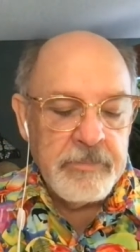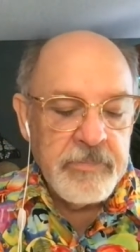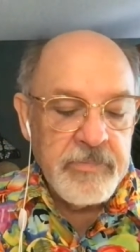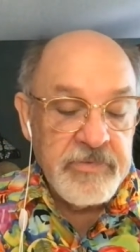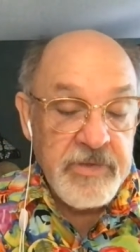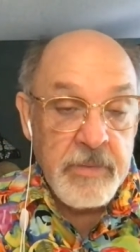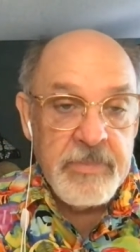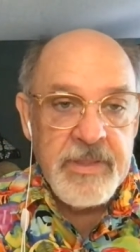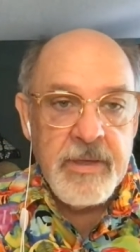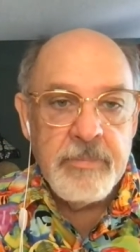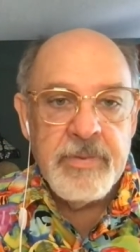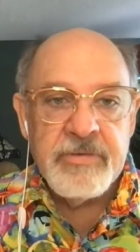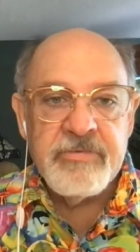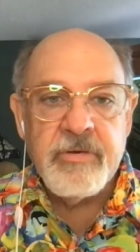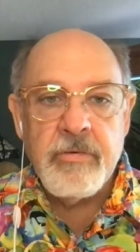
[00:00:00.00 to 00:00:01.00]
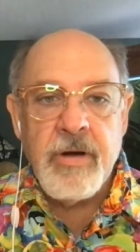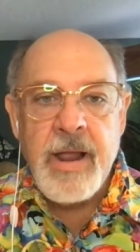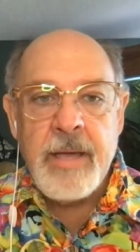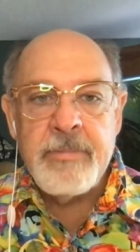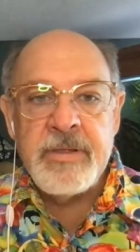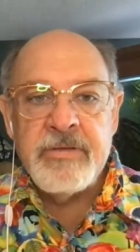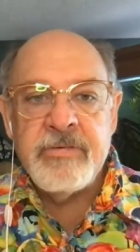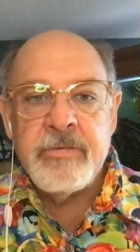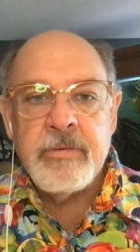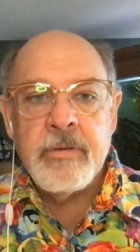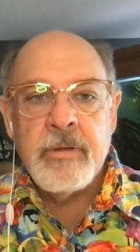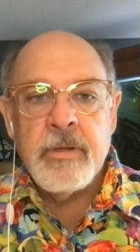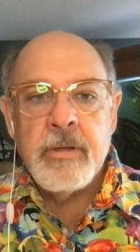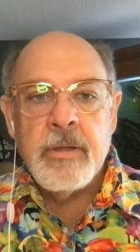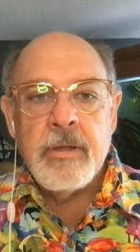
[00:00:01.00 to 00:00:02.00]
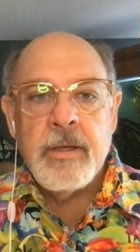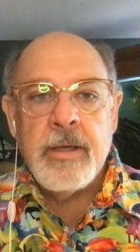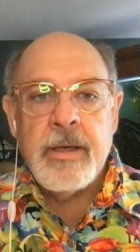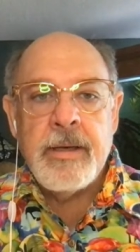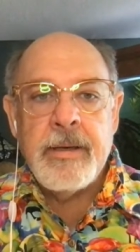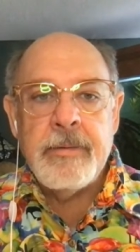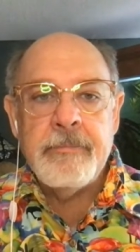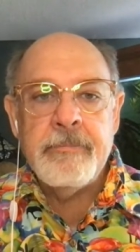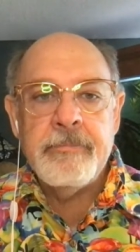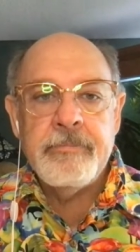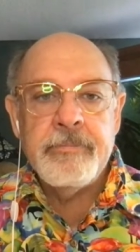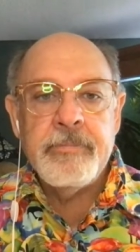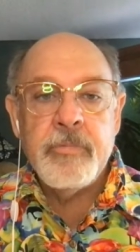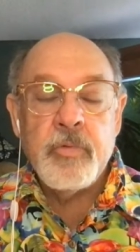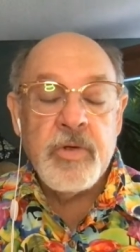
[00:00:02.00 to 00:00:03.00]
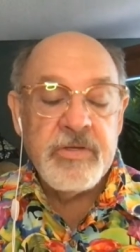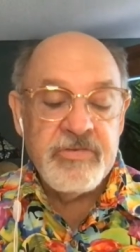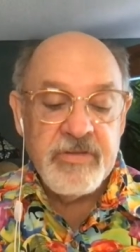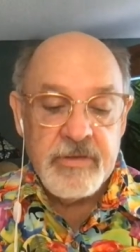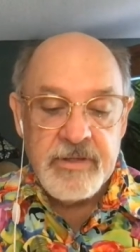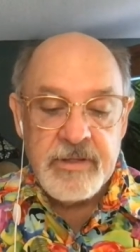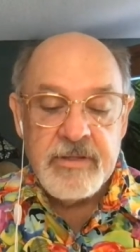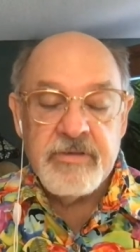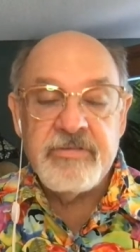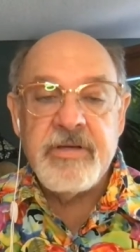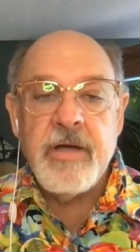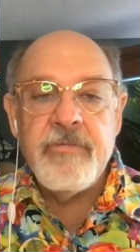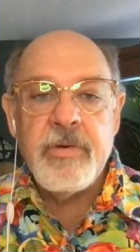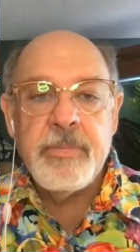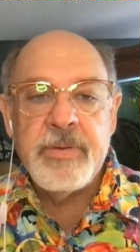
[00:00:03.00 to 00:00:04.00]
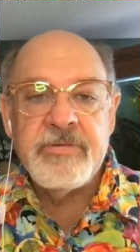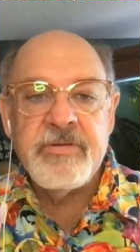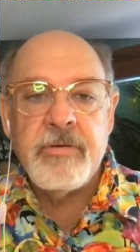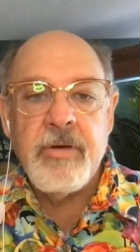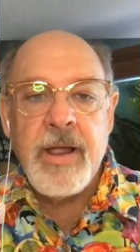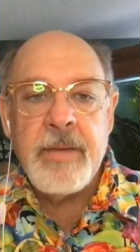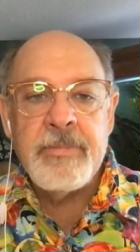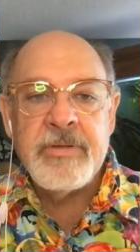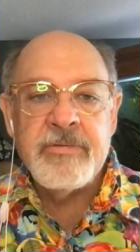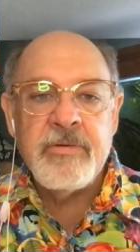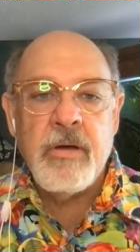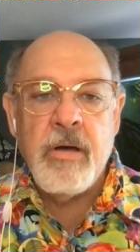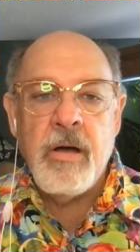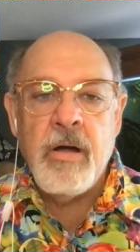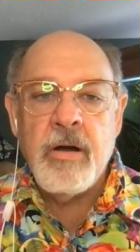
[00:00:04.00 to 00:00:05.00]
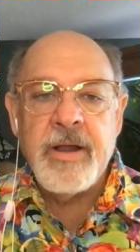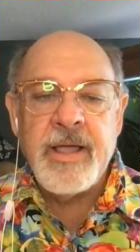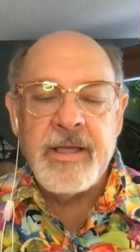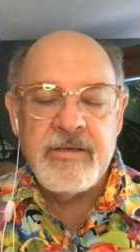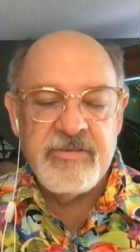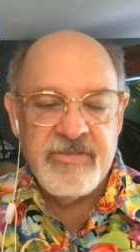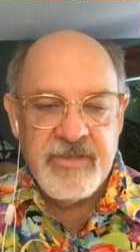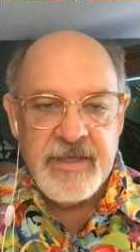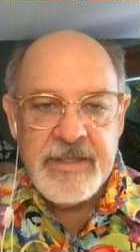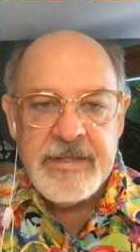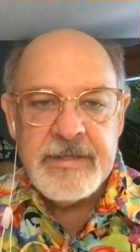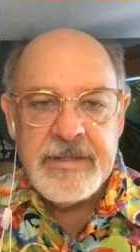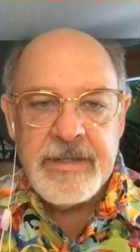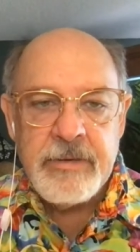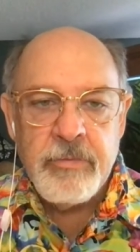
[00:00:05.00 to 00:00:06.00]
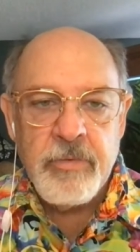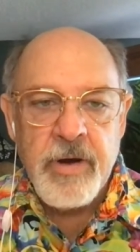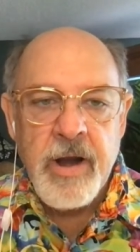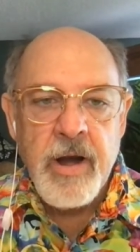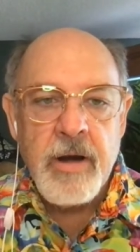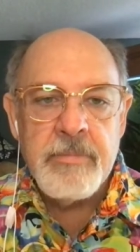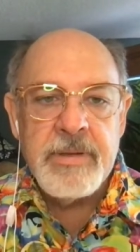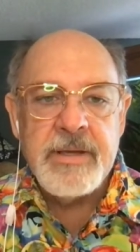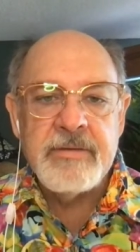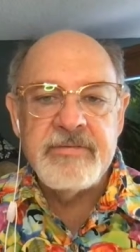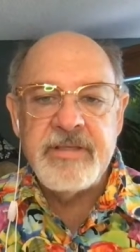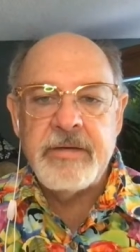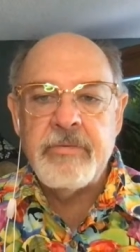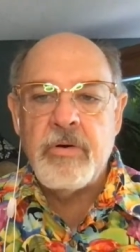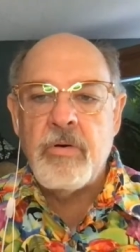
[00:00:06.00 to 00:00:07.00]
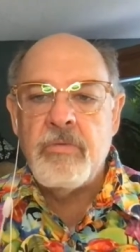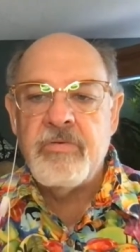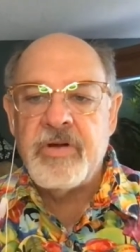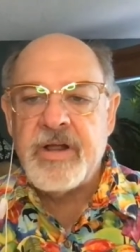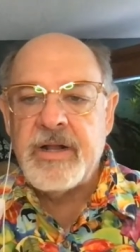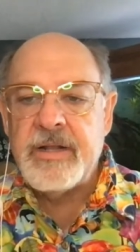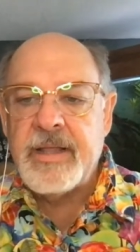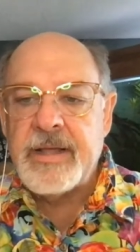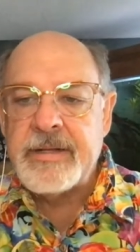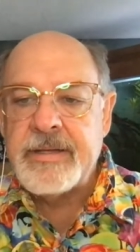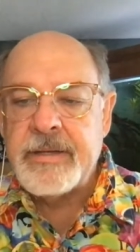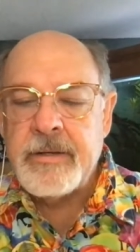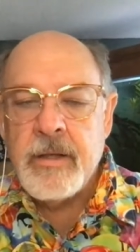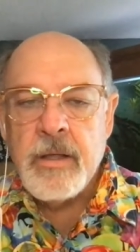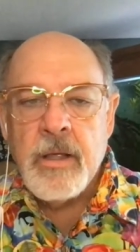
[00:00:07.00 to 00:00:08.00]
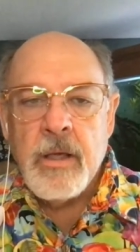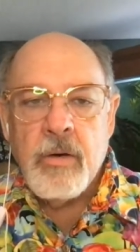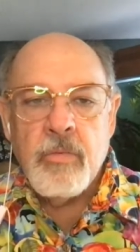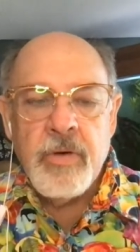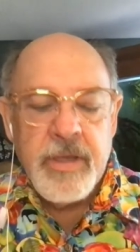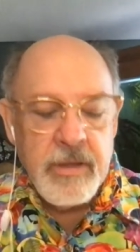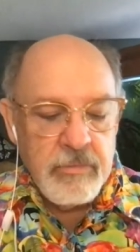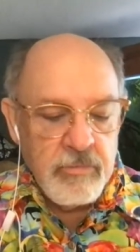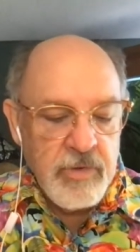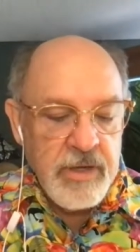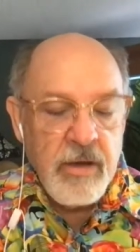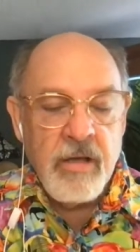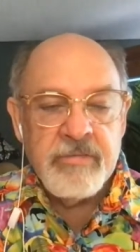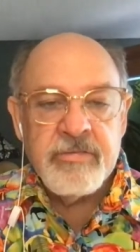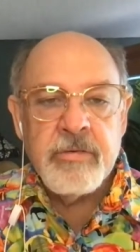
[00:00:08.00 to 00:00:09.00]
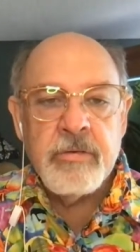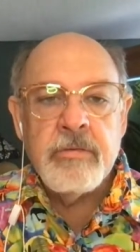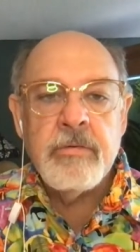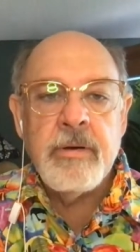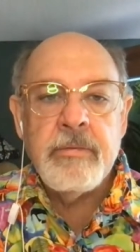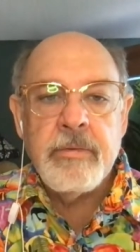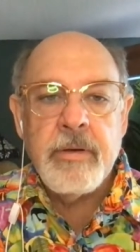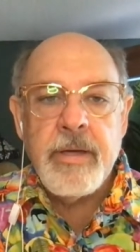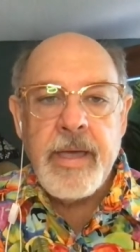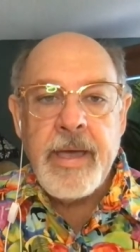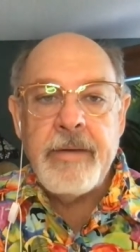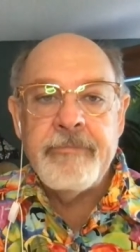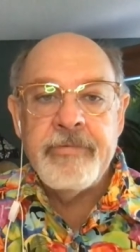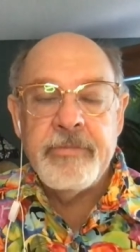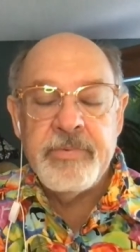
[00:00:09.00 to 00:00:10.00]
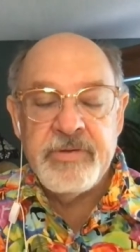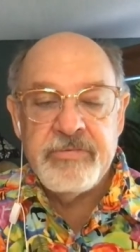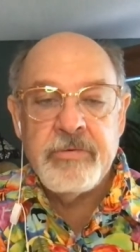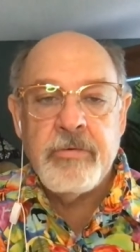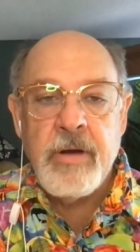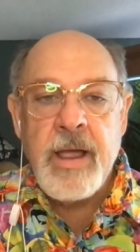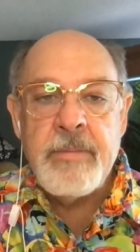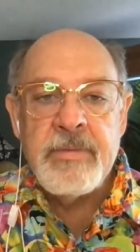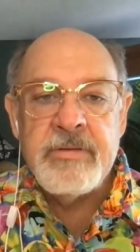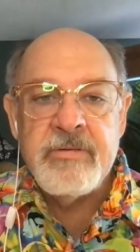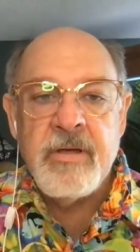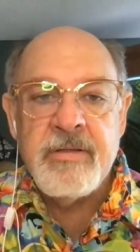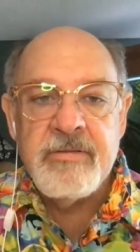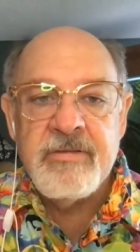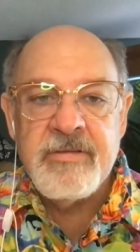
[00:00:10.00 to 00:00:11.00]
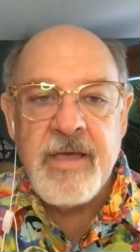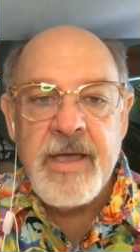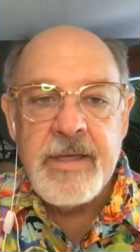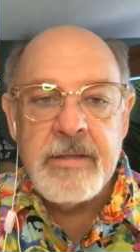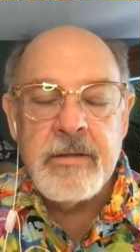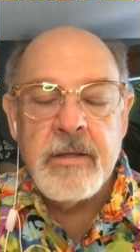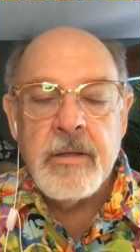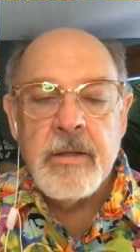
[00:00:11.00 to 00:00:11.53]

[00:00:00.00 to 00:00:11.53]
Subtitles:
Some of the epistogrammas, recently discovered epistogrammas, are exceedingly rare because they were over collected. We also have epistogrammas on site